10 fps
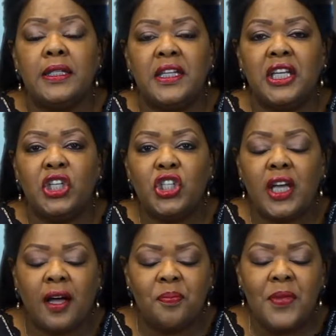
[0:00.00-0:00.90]

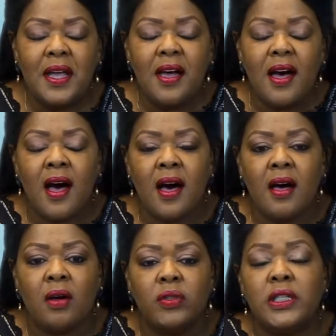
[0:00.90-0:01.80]
Denisha,
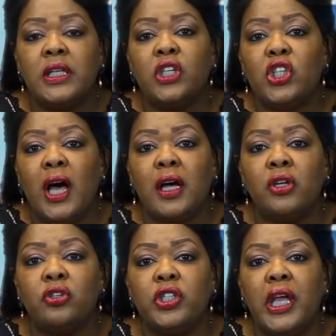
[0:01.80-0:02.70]
I
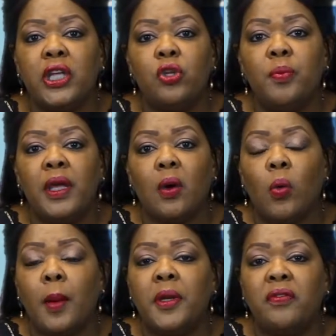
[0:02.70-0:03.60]
understand you being
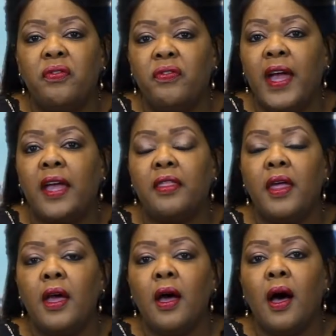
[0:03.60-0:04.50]
a woman of faith.